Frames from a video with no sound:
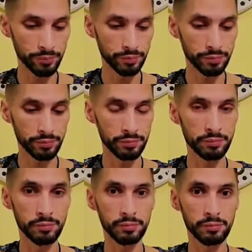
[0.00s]

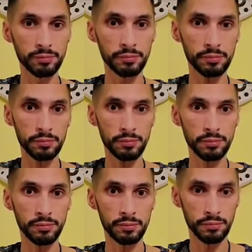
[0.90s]

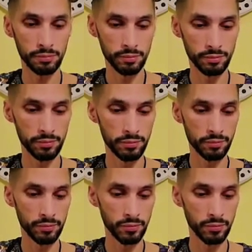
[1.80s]
(no one is talking)